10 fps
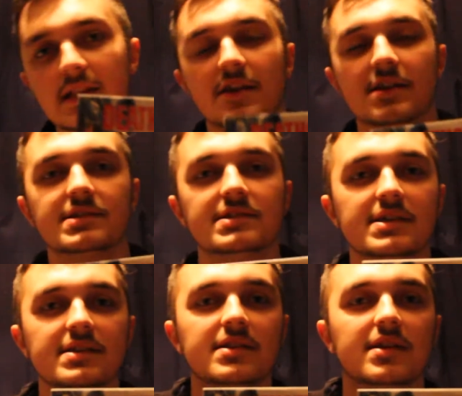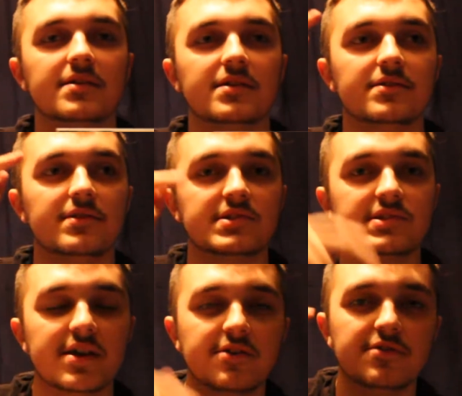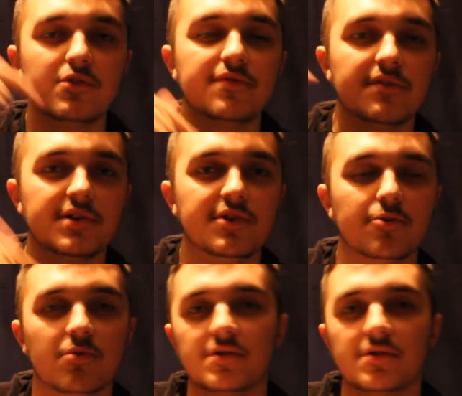Now this is in the second New 52